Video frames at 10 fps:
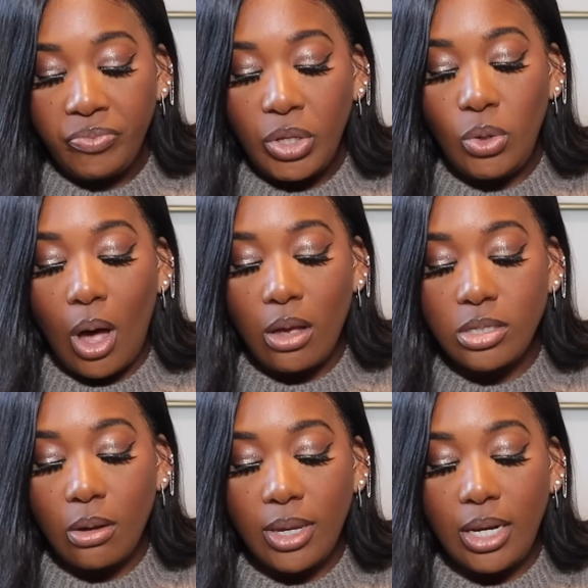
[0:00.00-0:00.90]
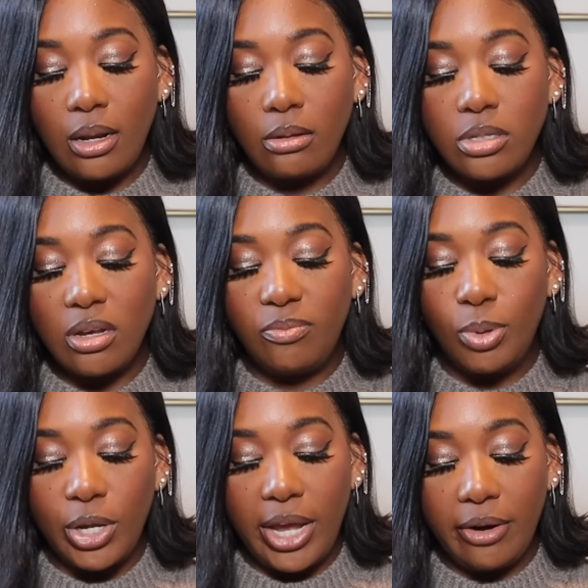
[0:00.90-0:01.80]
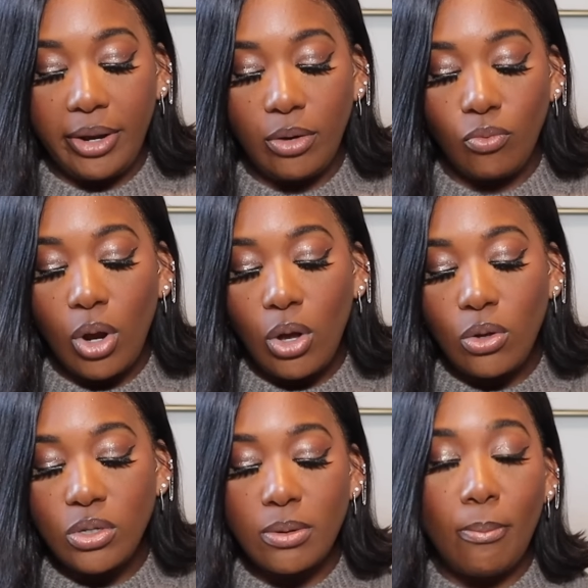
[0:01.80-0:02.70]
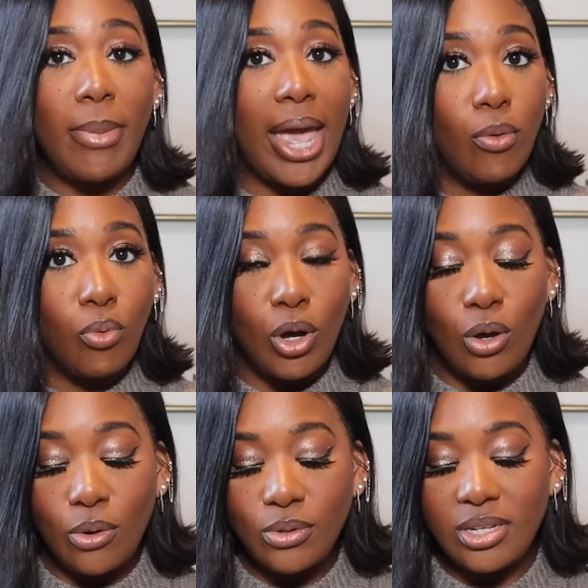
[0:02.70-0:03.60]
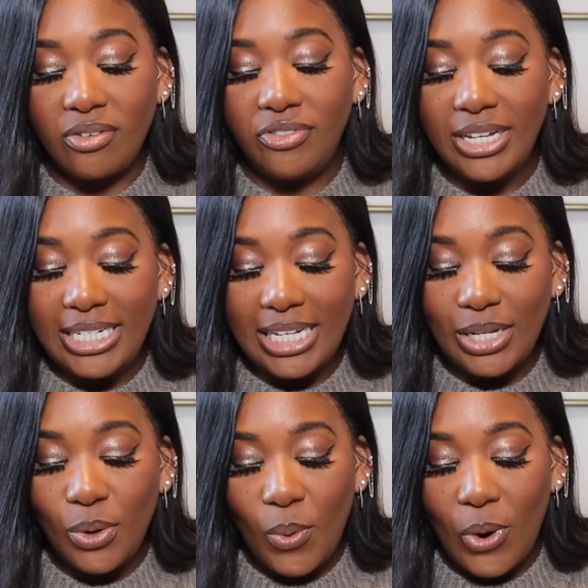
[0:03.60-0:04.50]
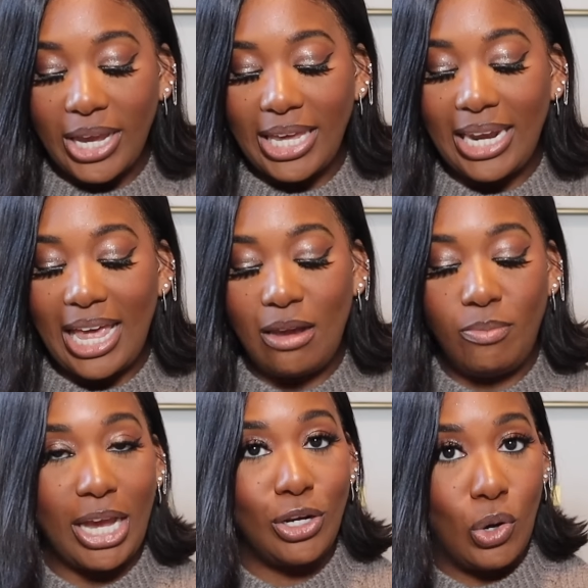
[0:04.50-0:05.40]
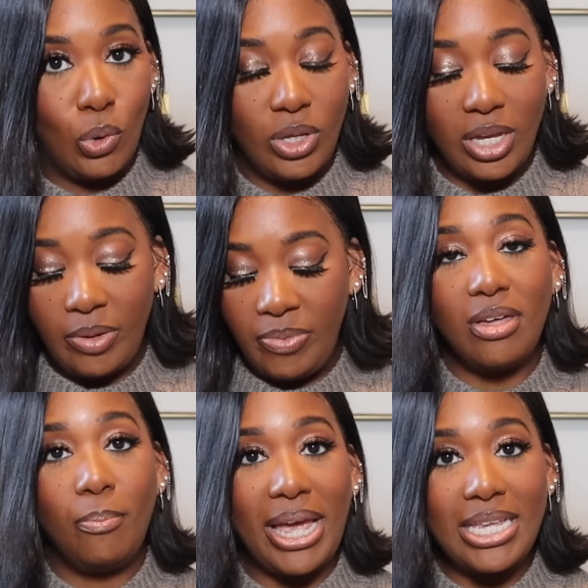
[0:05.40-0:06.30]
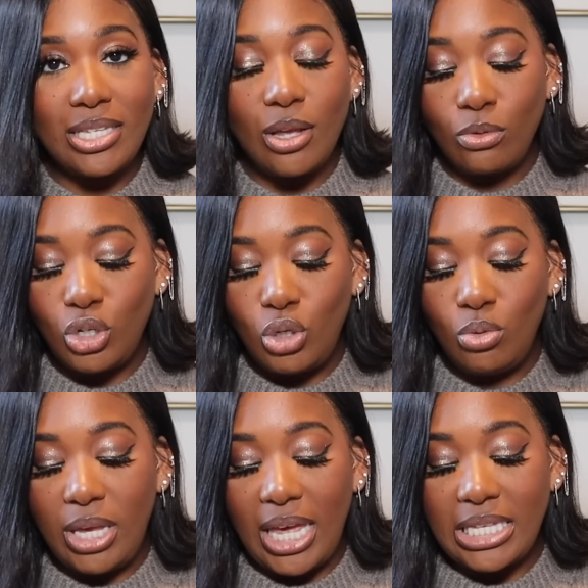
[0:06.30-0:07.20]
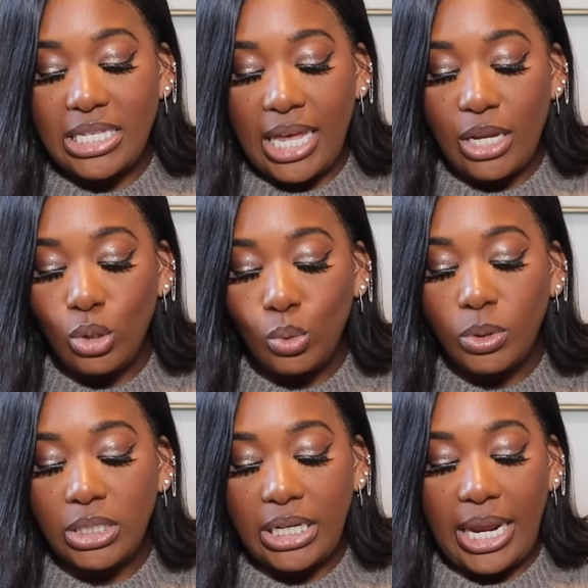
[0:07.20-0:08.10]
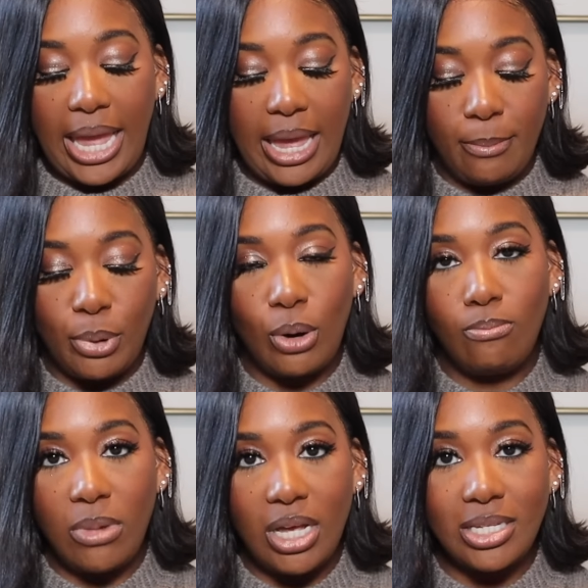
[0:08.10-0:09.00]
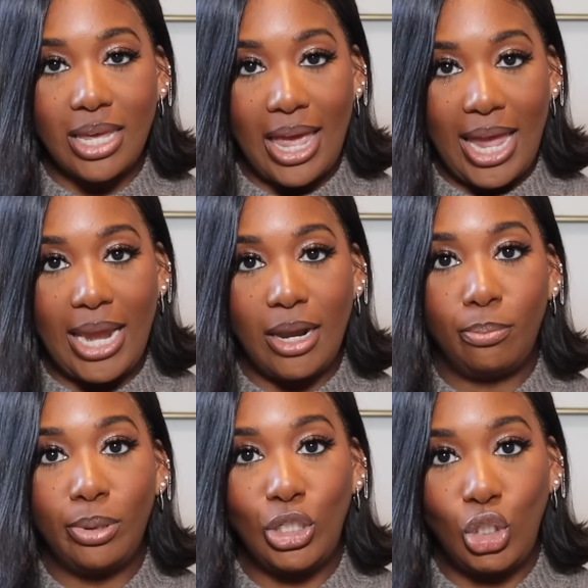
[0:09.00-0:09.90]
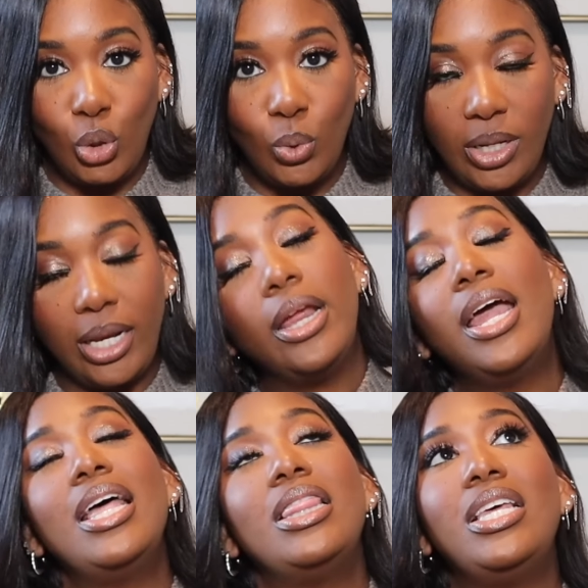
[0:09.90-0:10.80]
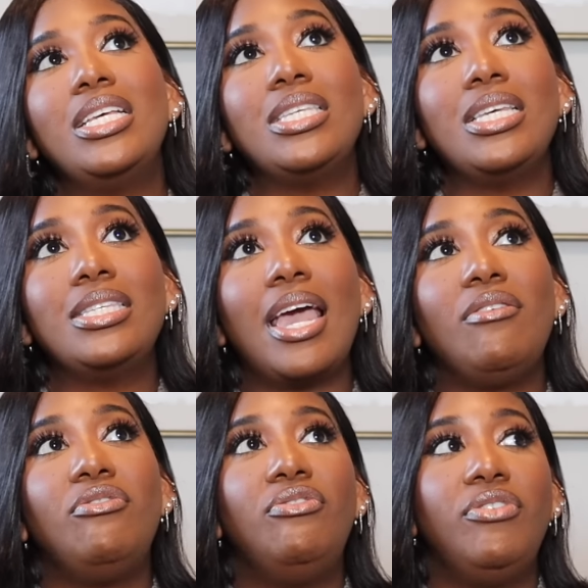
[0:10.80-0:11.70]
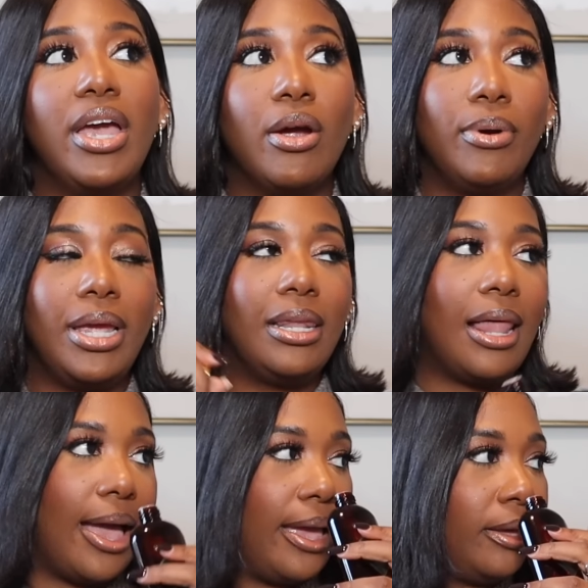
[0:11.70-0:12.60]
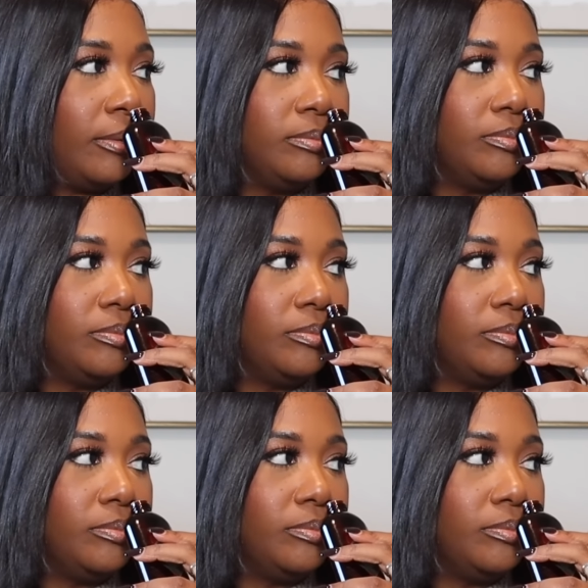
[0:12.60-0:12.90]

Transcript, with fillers: You also get notes of Bulgarian rose, May rose, vanilla orchid, and magnolia. The base notes you get sandalwood, amber, musk, and patchouli. This is a very like